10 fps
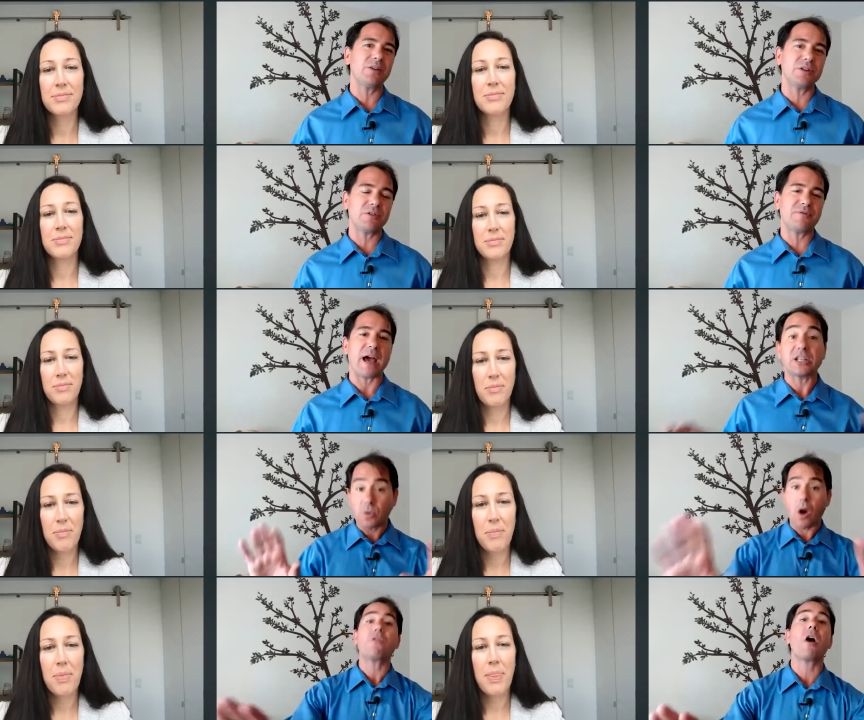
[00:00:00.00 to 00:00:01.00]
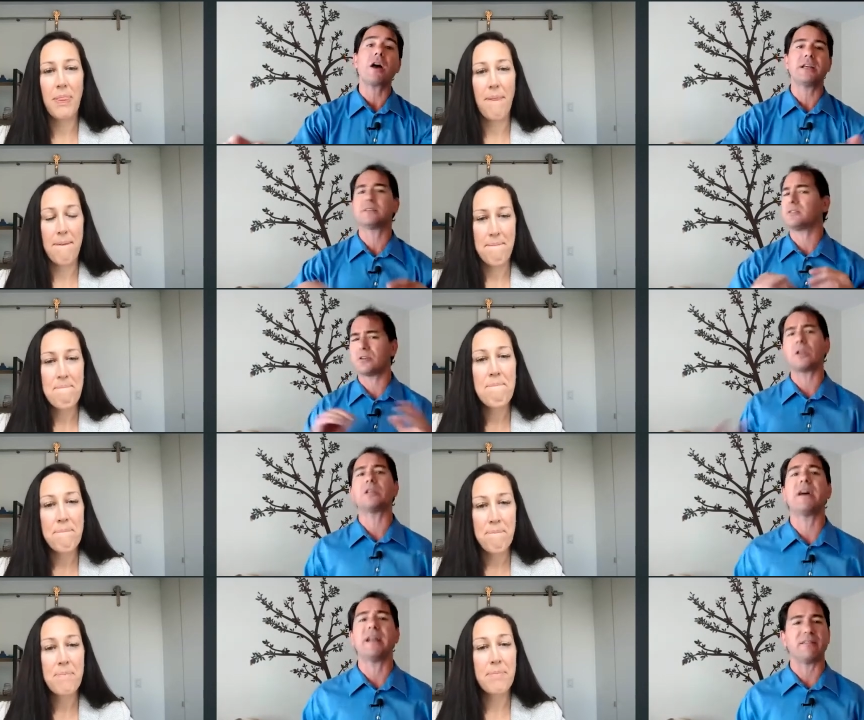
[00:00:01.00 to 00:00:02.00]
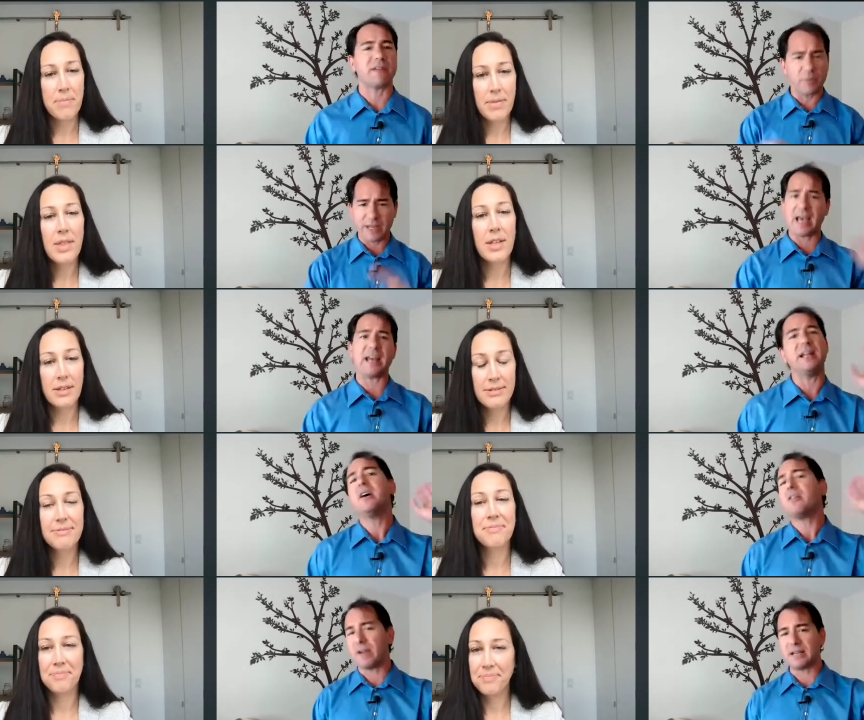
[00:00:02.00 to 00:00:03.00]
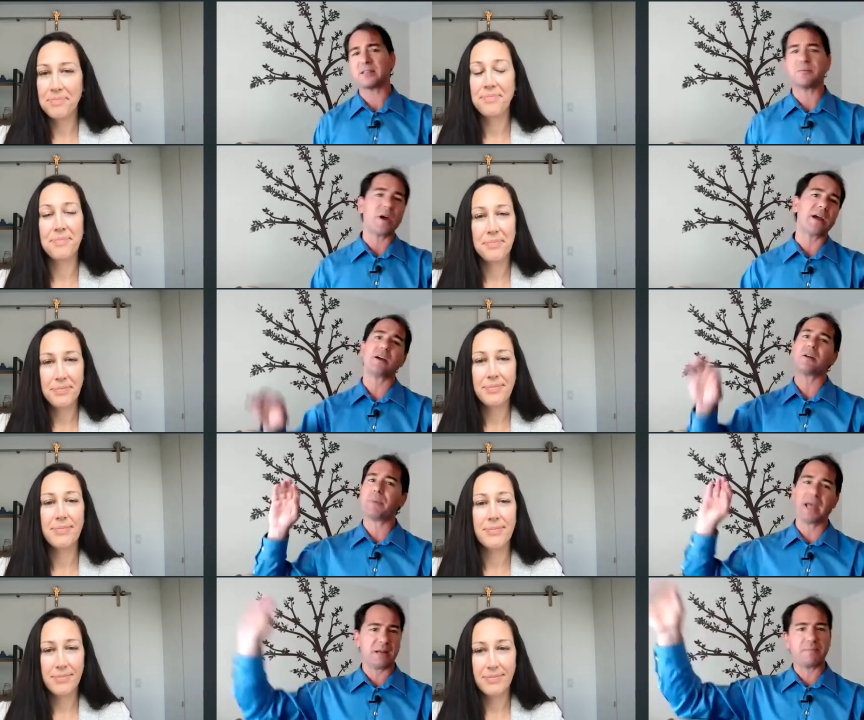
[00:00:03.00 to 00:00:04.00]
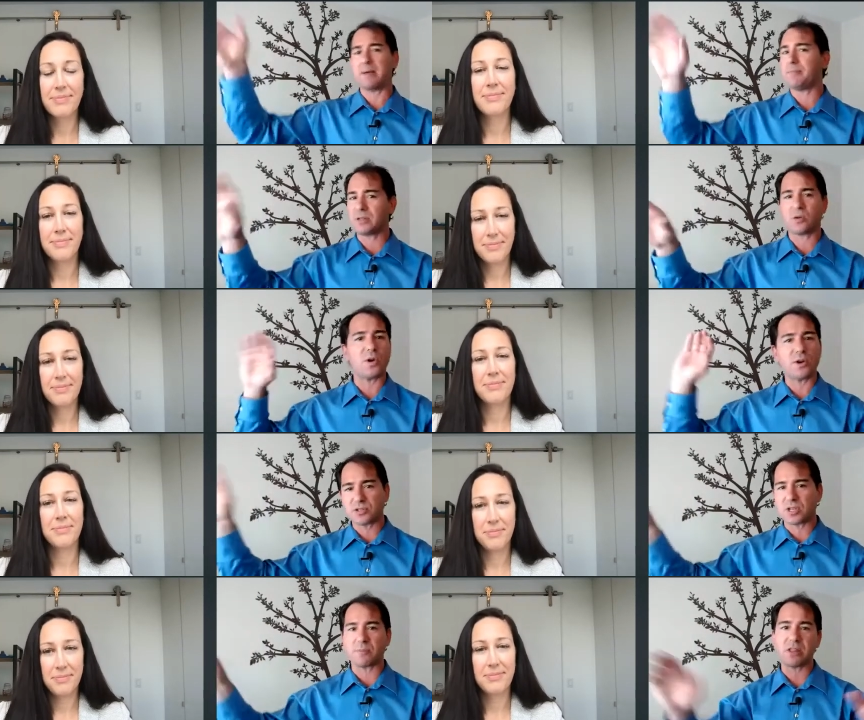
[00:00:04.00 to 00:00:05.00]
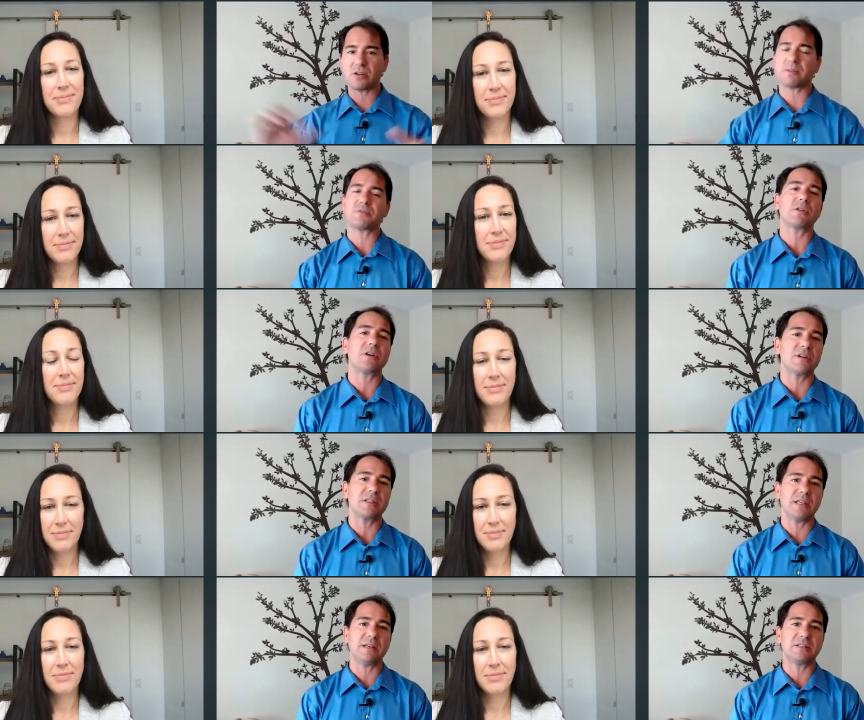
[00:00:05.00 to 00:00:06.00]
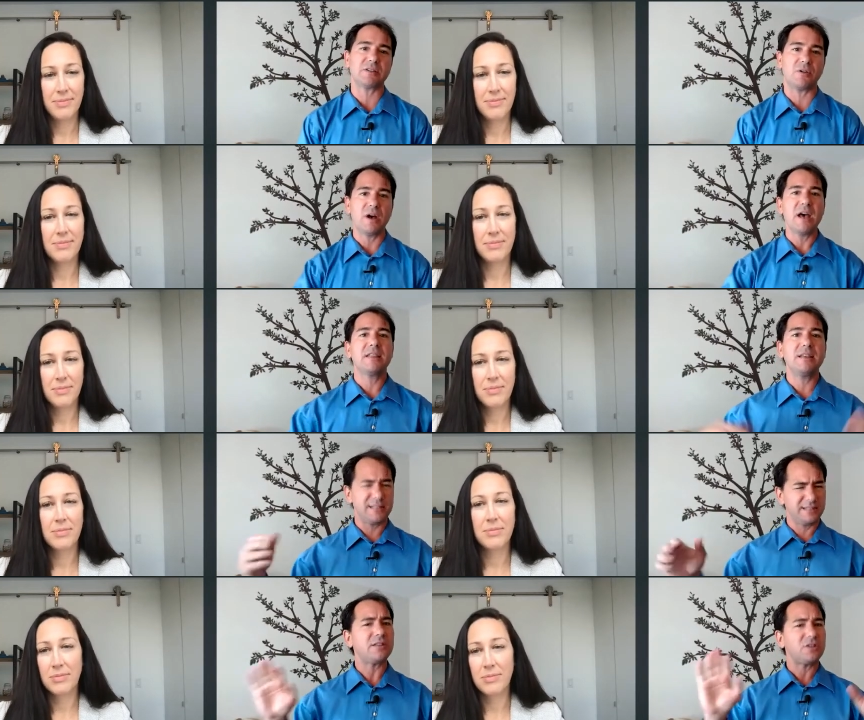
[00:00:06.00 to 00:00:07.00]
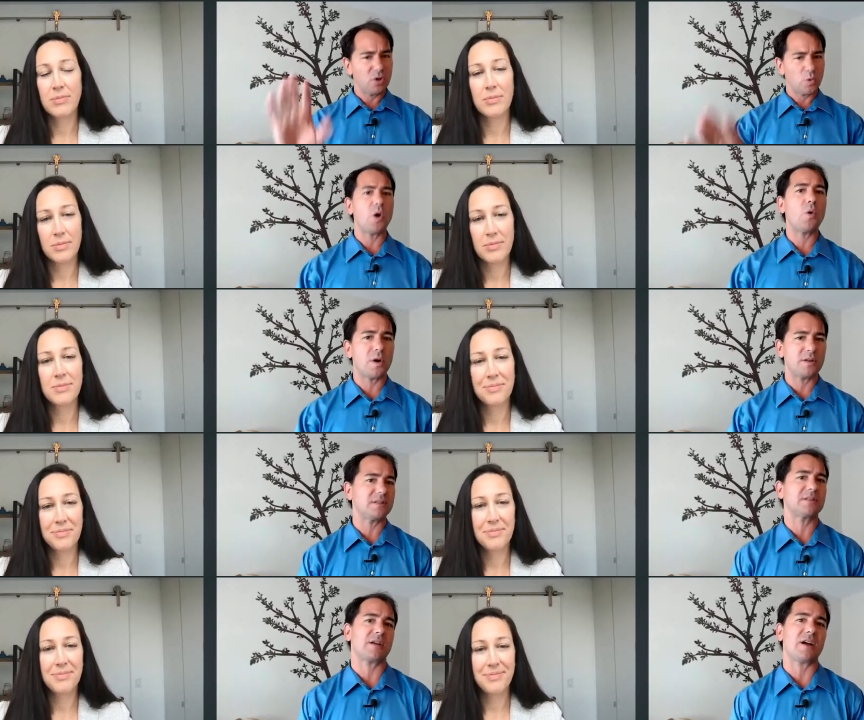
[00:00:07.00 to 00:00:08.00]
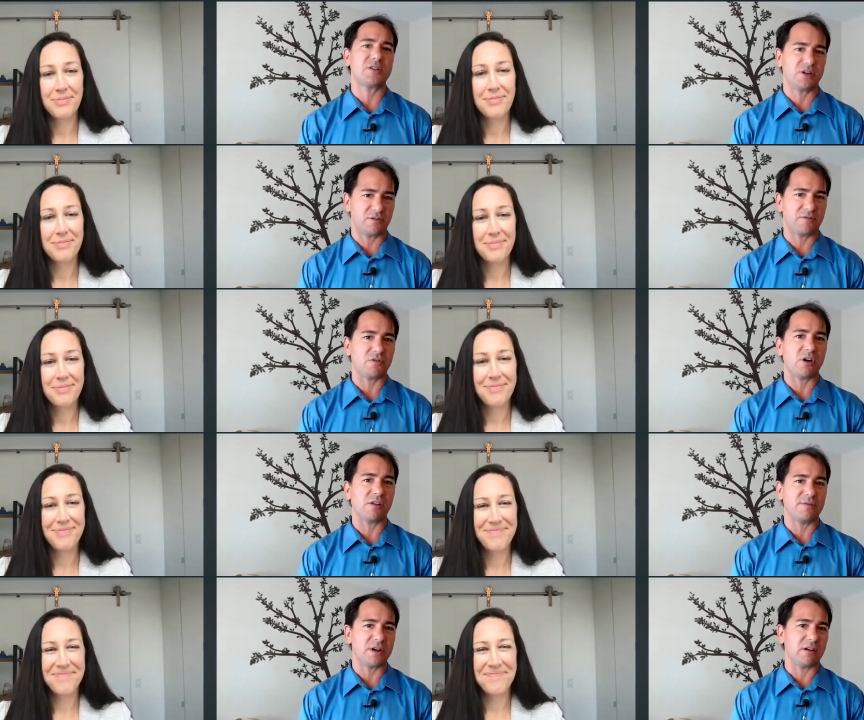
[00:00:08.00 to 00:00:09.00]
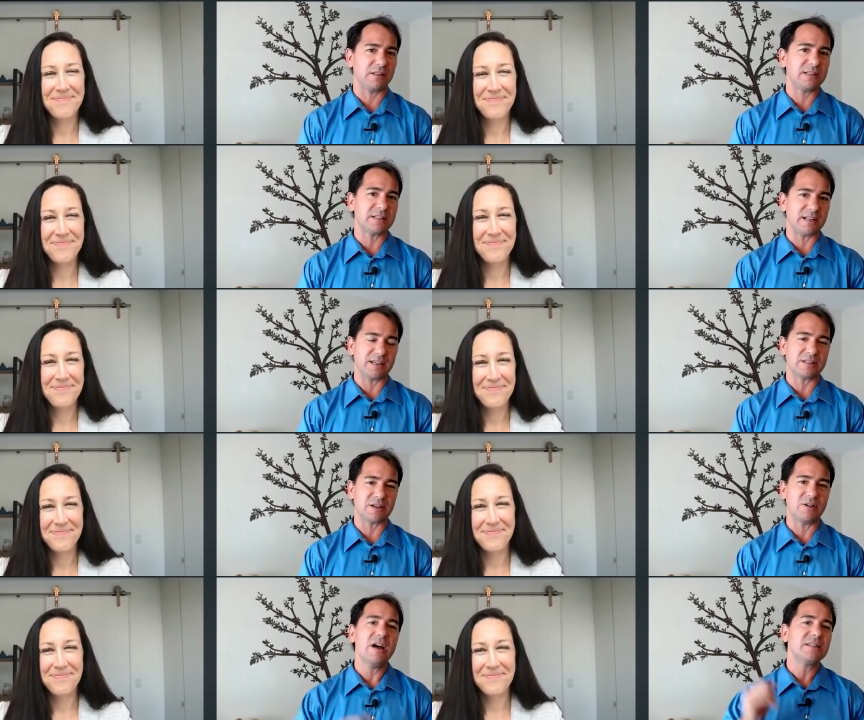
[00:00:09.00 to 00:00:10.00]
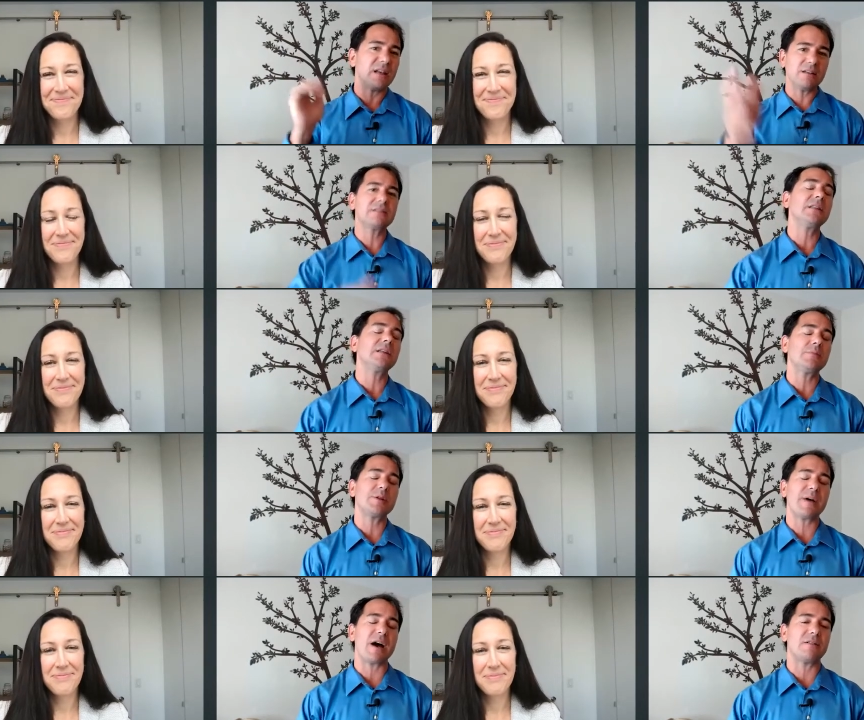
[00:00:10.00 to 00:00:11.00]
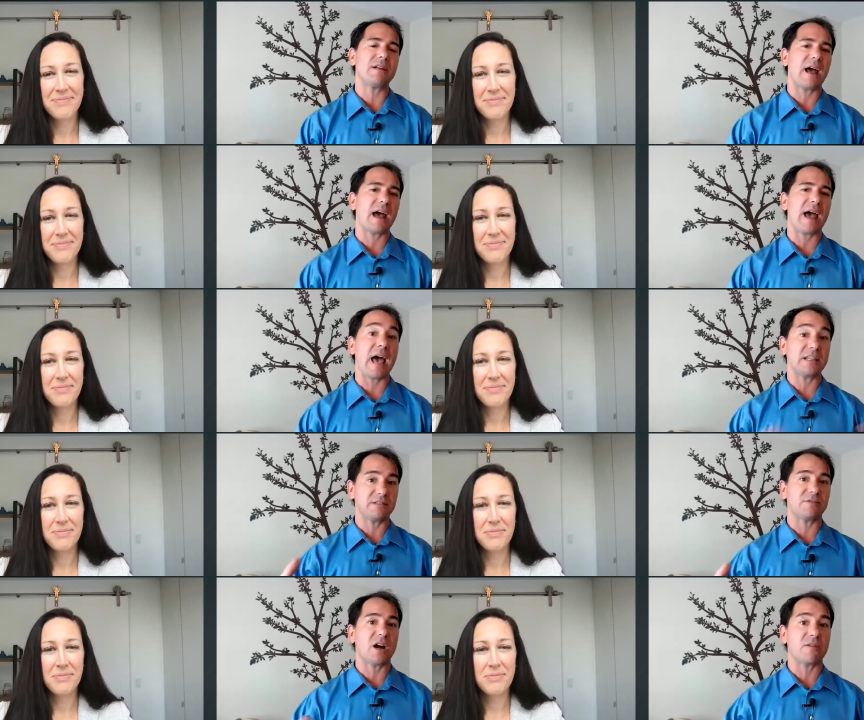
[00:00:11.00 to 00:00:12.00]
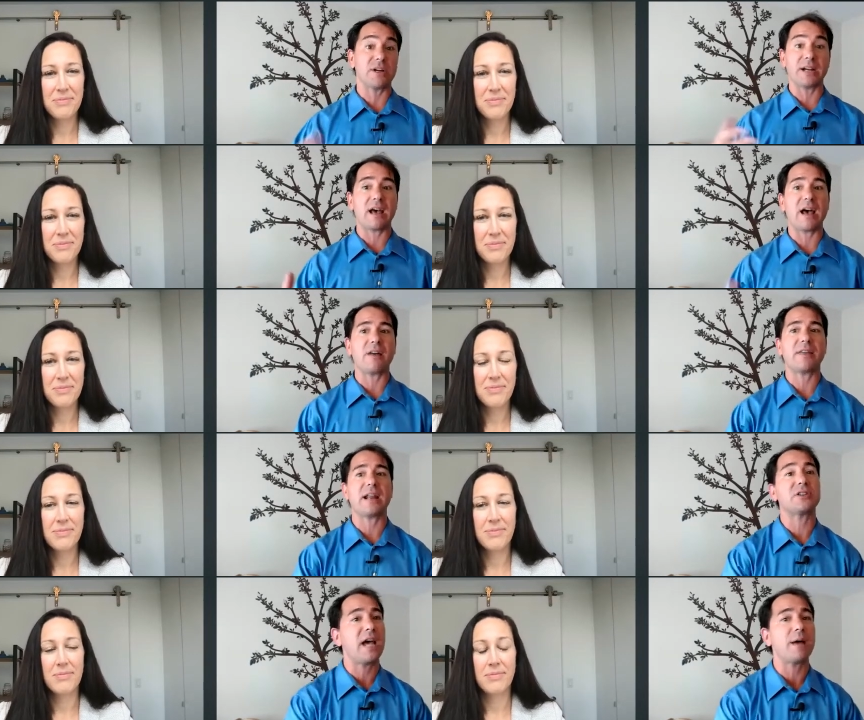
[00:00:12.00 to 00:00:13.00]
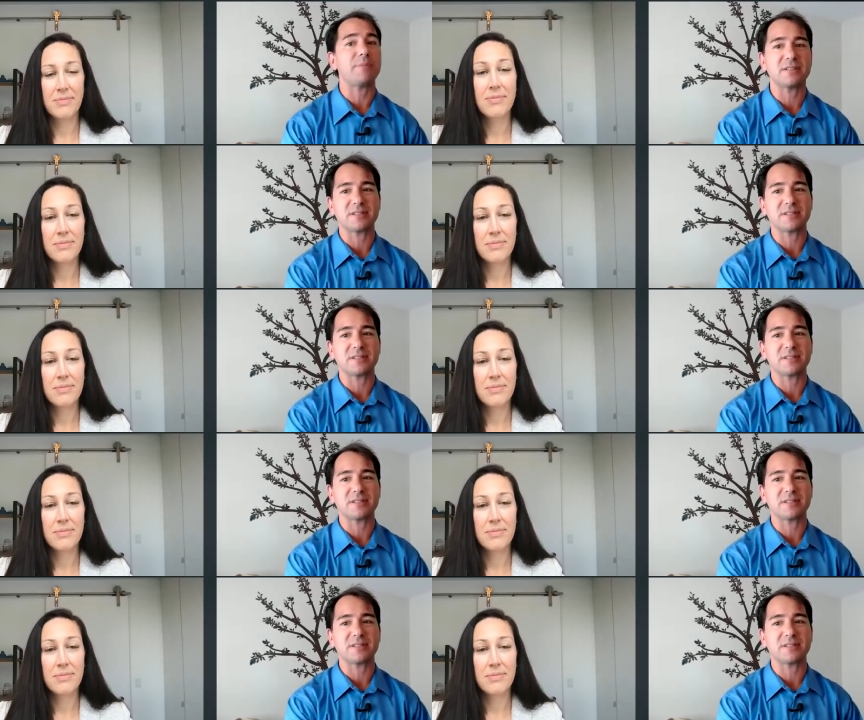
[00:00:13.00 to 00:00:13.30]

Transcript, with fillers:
Speaker 1: known fact. So our audience is totally read in, right? We get it. Ransomware paid by Bitcoin or some other cryptocurrency. So this is the 201 discussion for all of y'all listening. So tell us a little bit about asset recovery and how that actually happens.